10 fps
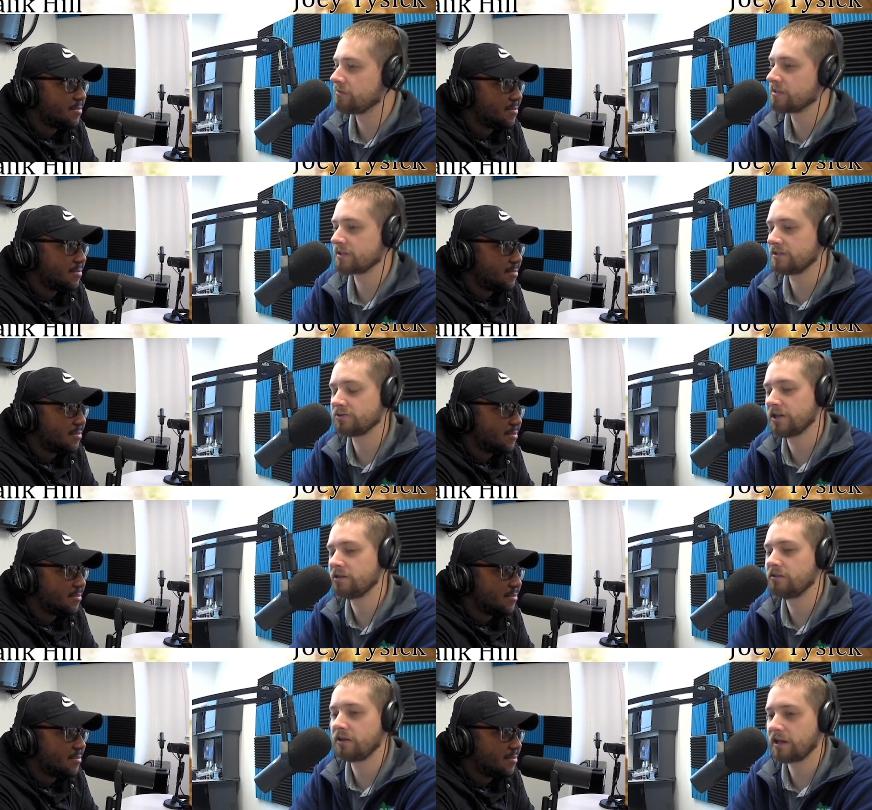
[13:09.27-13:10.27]
Speaker 1: defense, like you
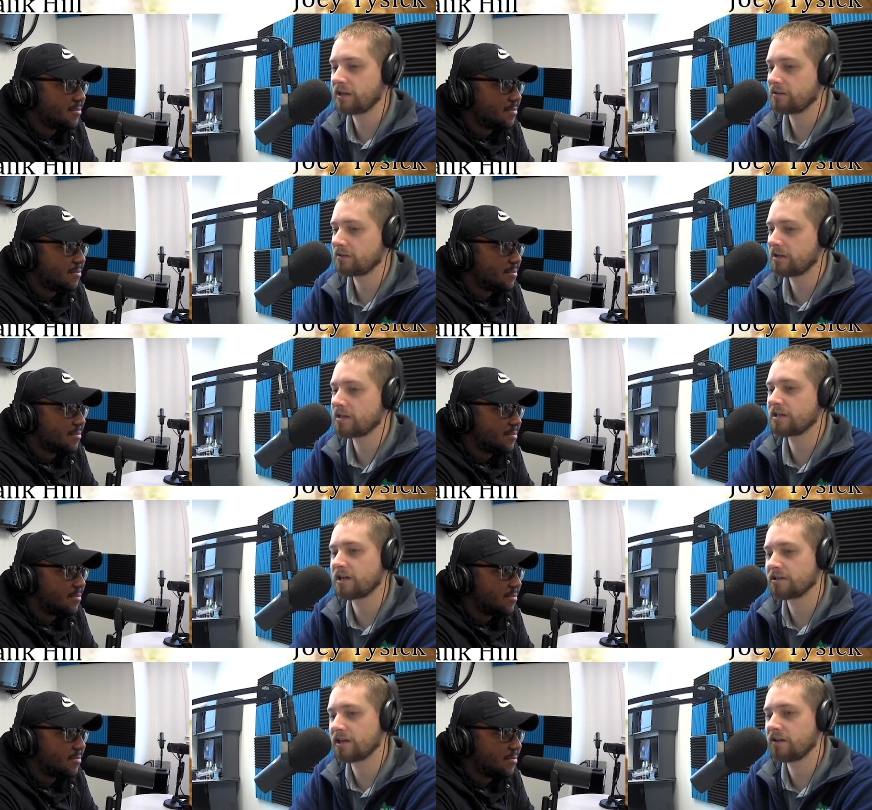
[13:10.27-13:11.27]
said, like guys
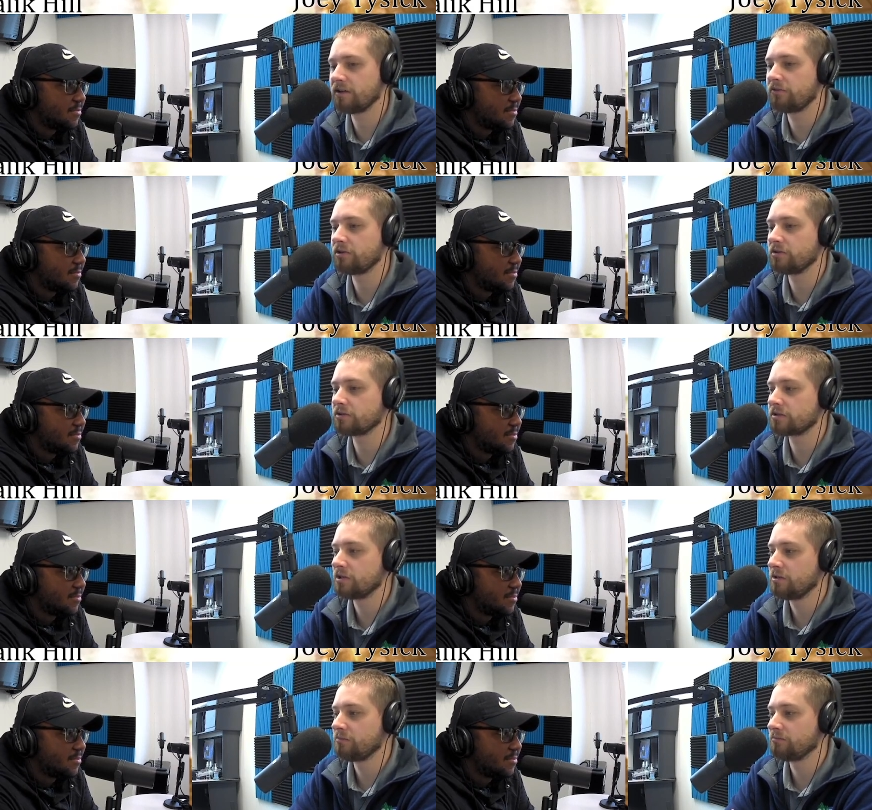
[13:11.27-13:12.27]
like Isaiah
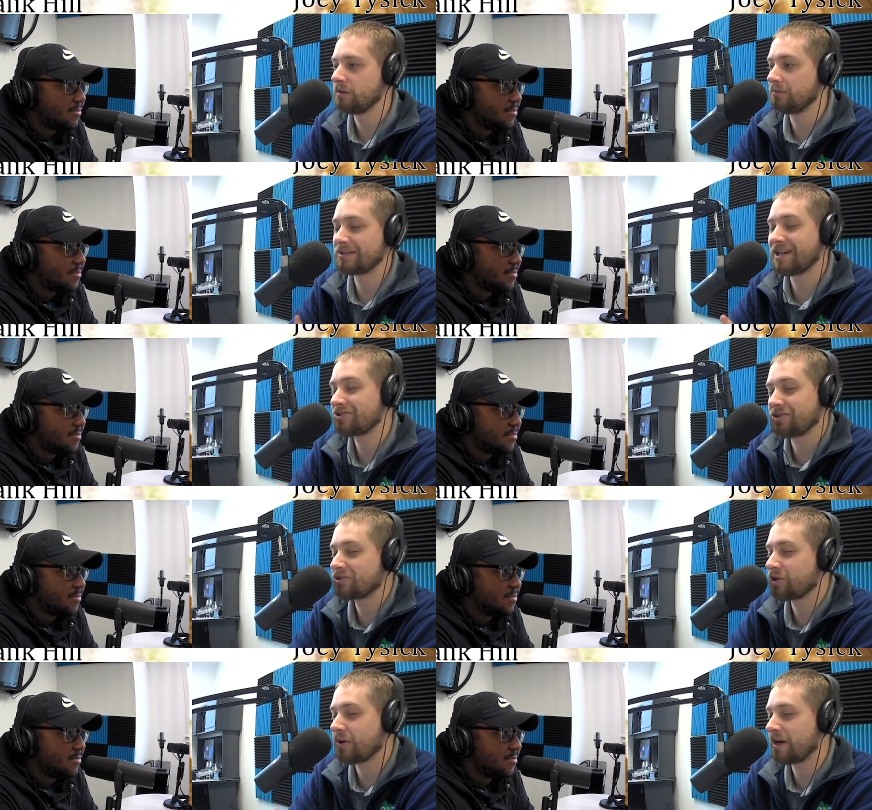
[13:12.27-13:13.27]
Livers,
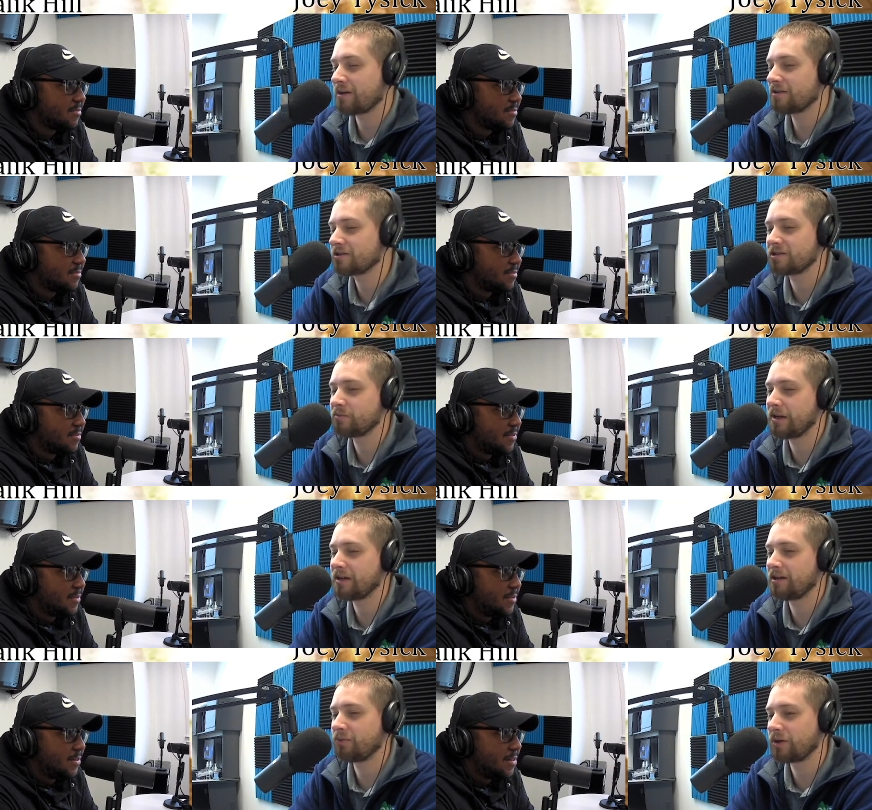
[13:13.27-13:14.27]
potentially Joe Harris,
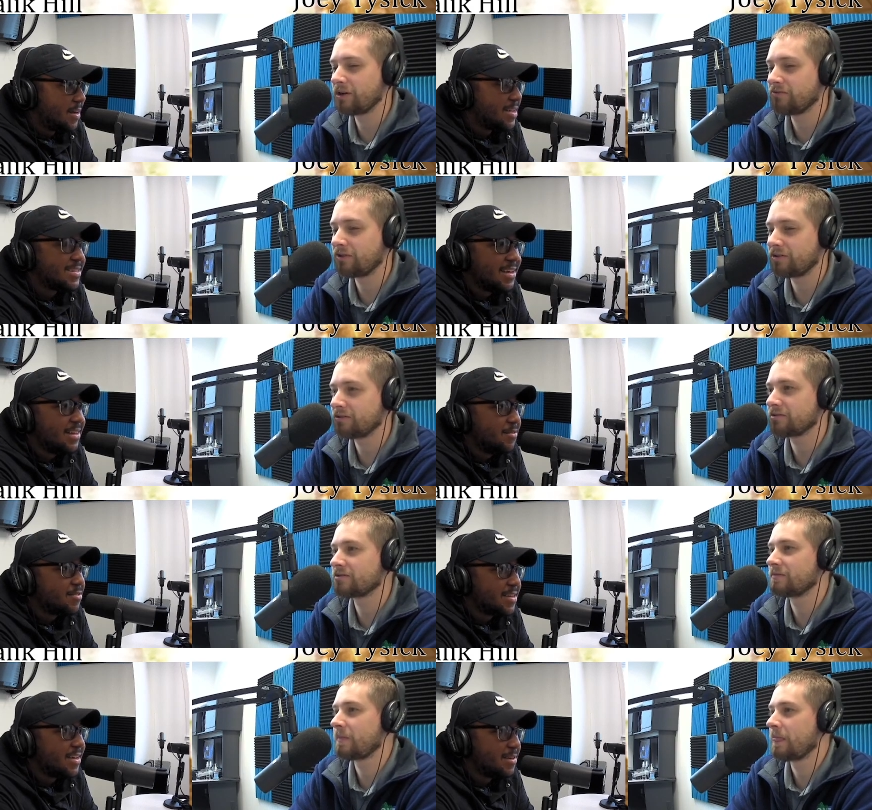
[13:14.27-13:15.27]
depending on well, where he. Isaiah falls.
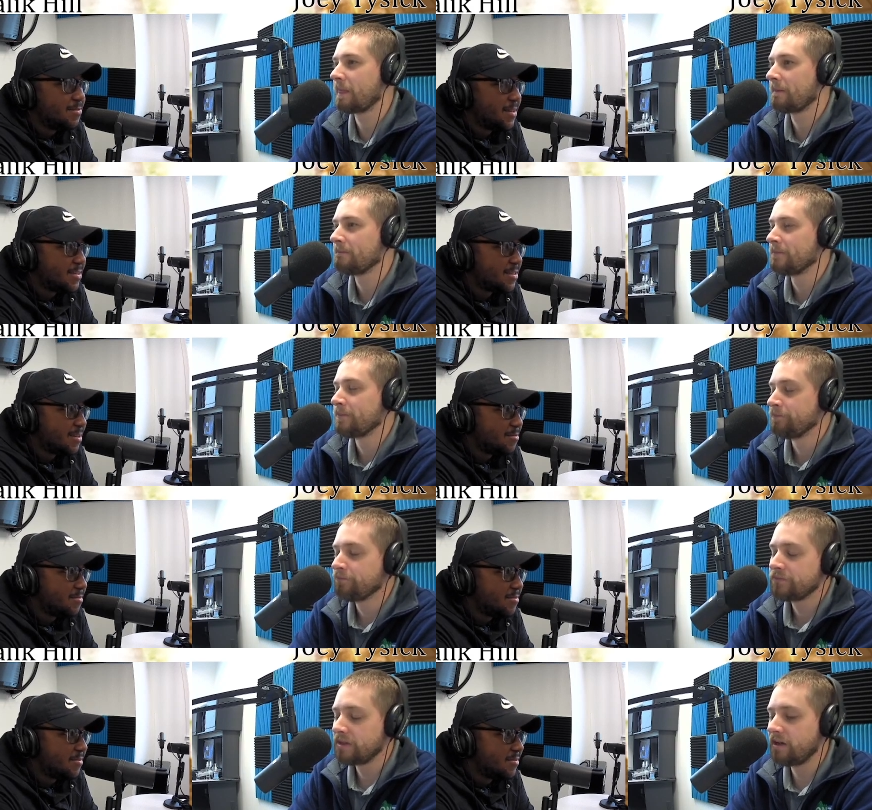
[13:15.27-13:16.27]
Livers
Speaker 2: can defend some.
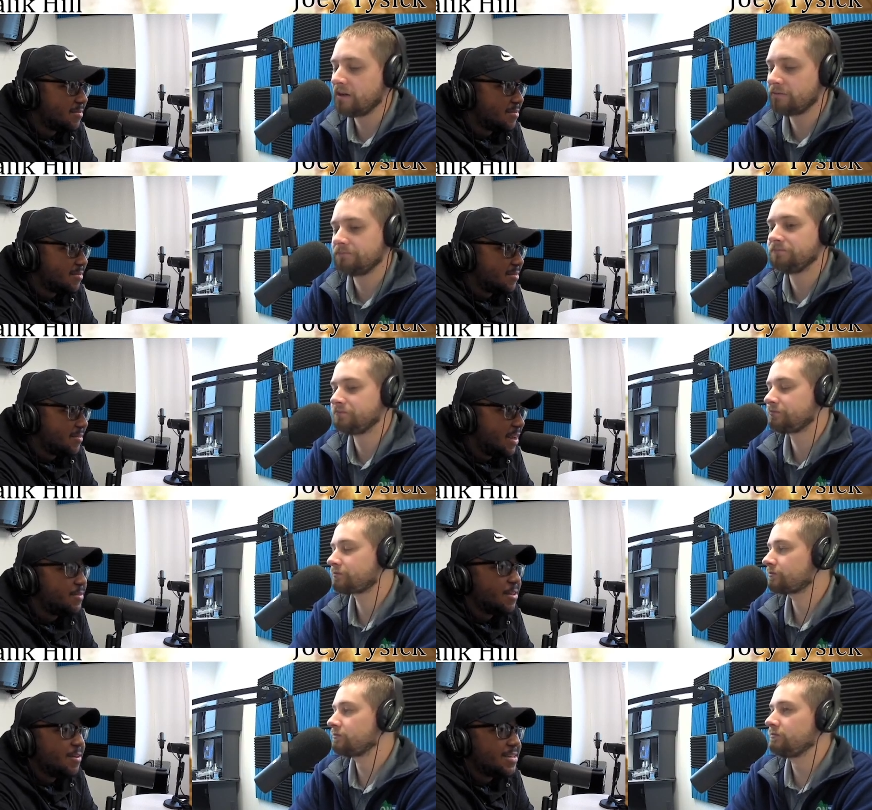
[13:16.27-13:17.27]
Yeah,
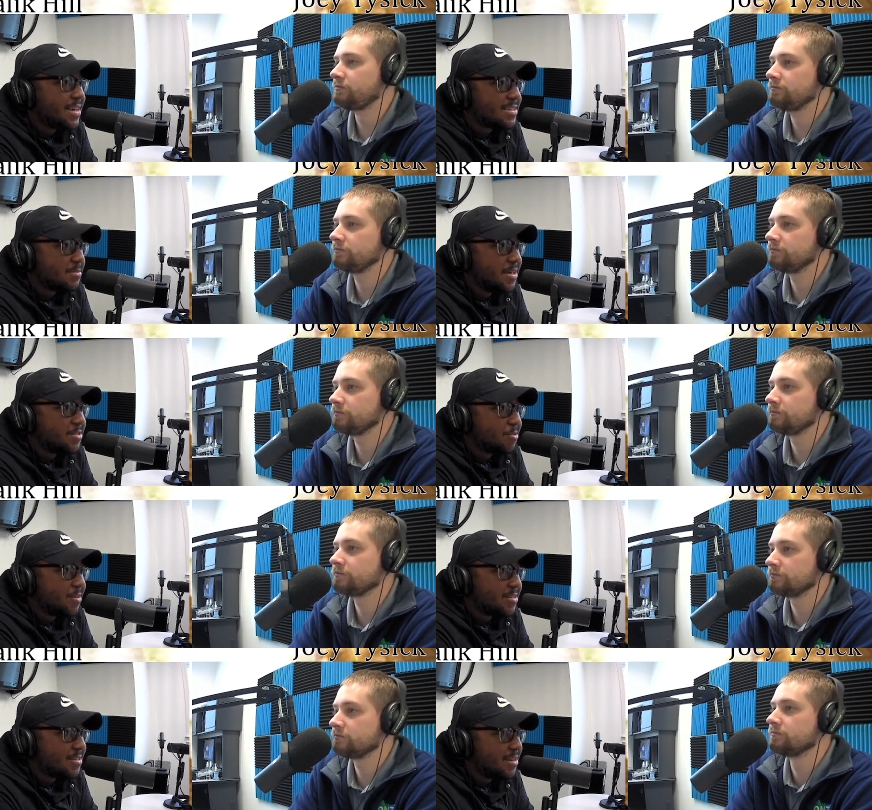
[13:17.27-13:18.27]
even though he's had some
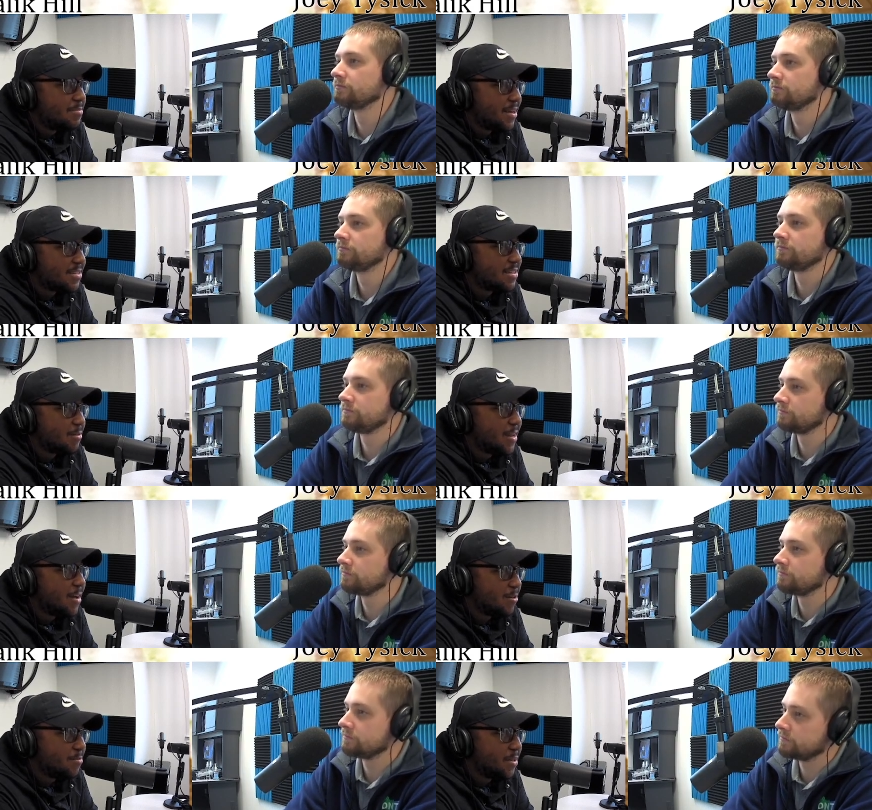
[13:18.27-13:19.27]
injuries and he mm -hmm. might mm-hmm. slow
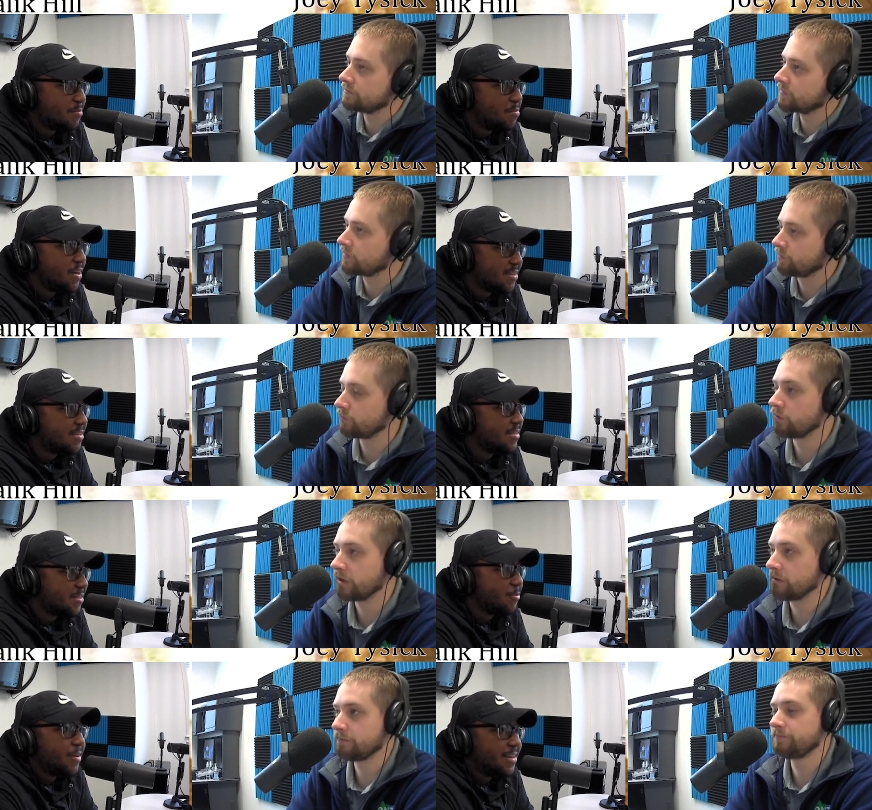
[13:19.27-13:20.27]
down a bit, but
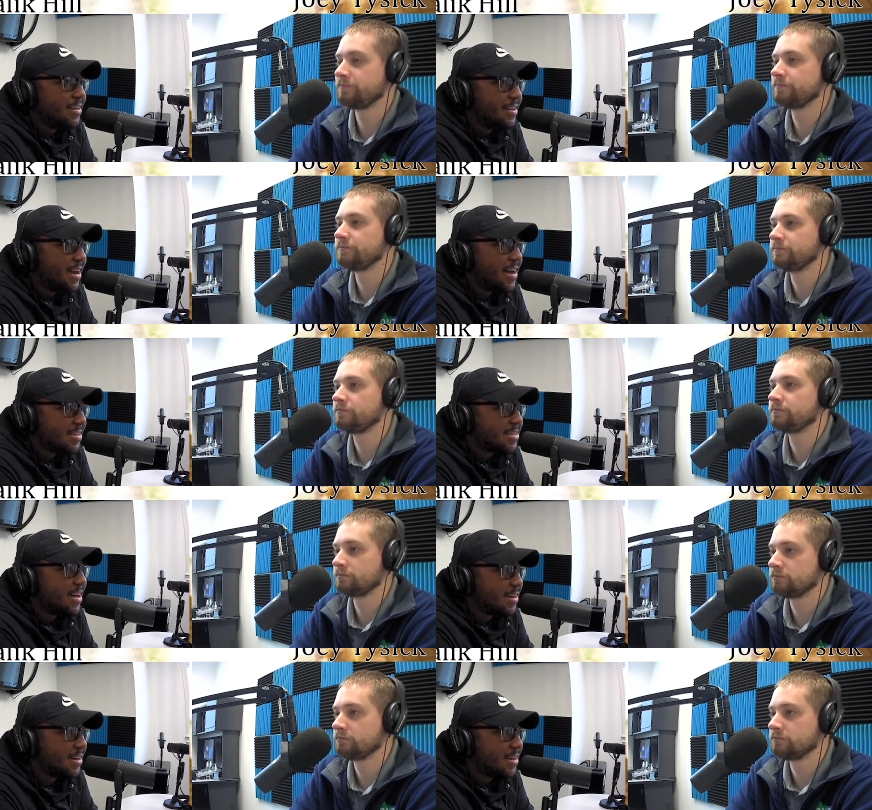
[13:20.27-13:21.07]
right. three and D guy is